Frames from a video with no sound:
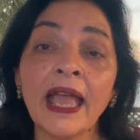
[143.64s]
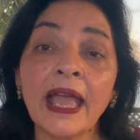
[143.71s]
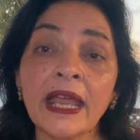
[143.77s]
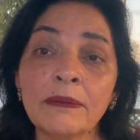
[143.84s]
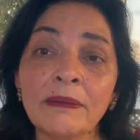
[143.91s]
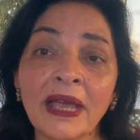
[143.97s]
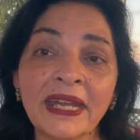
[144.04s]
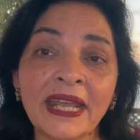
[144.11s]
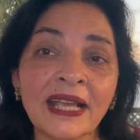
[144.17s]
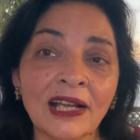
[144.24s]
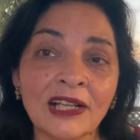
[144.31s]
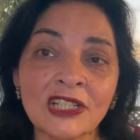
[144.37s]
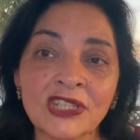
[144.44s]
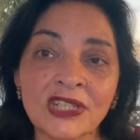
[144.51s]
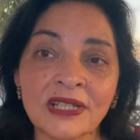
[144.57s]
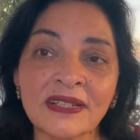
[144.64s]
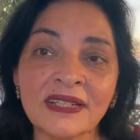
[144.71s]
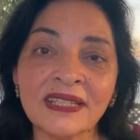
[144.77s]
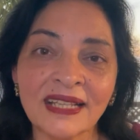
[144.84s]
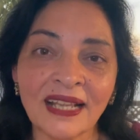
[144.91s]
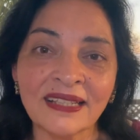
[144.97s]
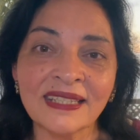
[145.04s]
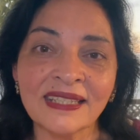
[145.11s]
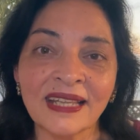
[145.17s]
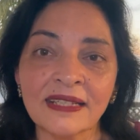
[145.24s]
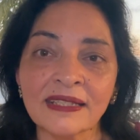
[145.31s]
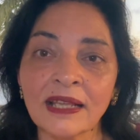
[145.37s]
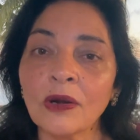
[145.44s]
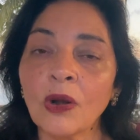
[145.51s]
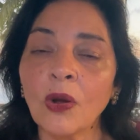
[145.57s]
In many cultures,
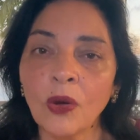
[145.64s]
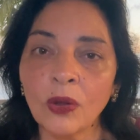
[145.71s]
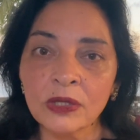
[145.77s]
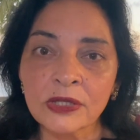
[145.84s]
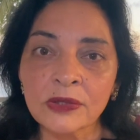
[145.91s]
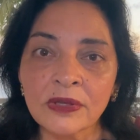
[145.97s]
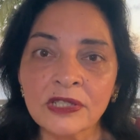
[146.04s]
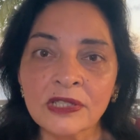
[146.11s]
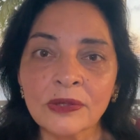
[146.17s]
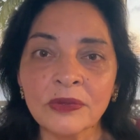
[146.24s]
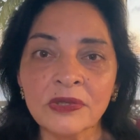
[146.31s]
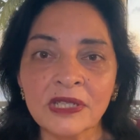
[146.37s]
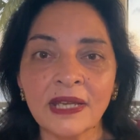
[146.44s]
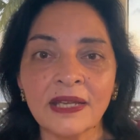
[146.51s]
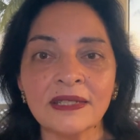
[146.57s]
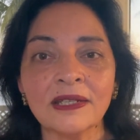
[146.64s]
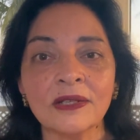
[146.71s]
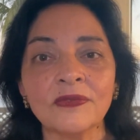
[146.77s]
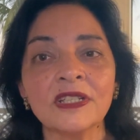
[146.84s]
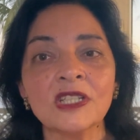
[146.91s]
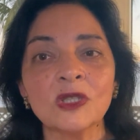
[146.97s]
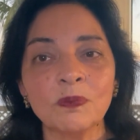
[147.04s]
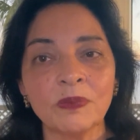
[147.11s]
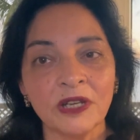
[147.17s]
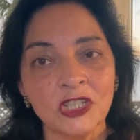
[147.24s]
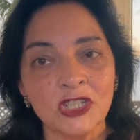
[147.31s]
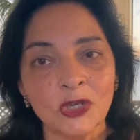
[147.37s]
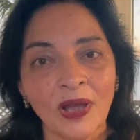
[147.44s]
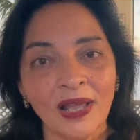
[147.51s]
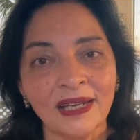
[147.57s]
sunsets are also associated with
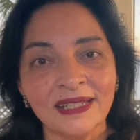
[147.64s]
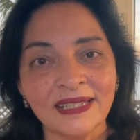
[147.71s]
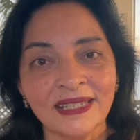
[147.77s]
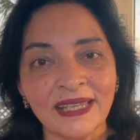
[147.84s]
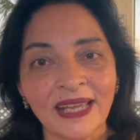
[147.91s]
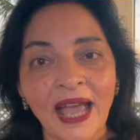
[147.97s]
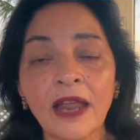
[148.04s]
spirituality